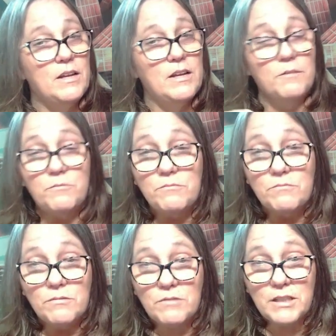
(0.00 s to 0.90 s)
And
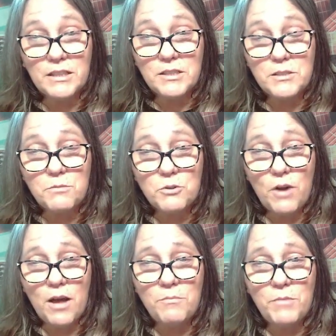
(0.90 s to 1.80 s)
click the
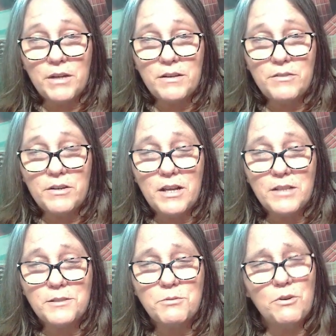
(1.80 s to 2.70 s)
subscribe button if you're not
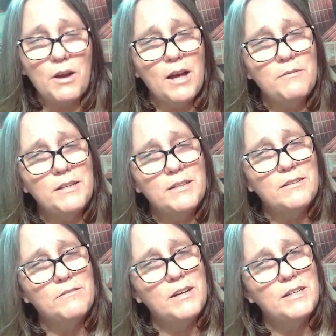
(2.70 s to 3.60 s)
subscribed.
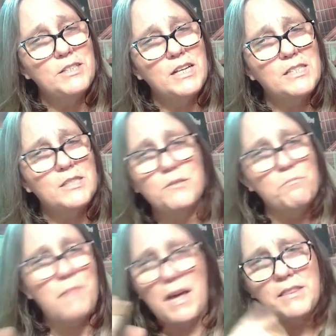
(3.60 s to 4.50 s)
And why don't you
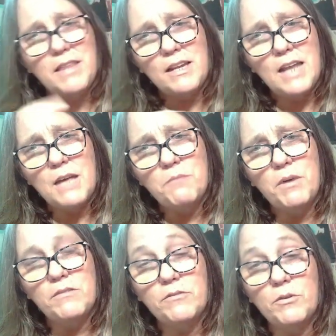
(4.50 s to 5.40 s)
smack that like
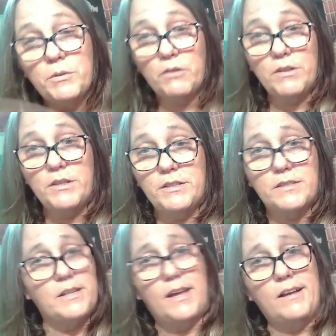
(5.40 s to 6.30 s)
button for me or the
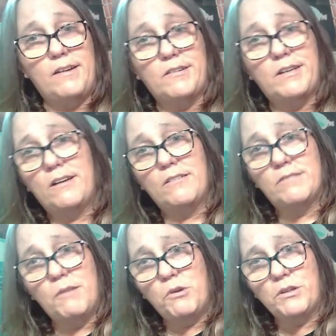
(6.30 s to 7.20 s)
dislike. I don't care.
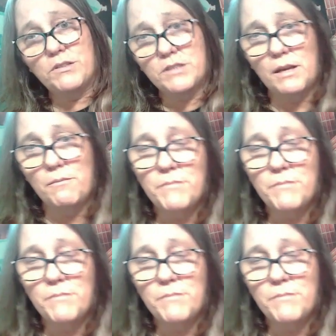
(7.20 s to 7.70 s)
They work the same.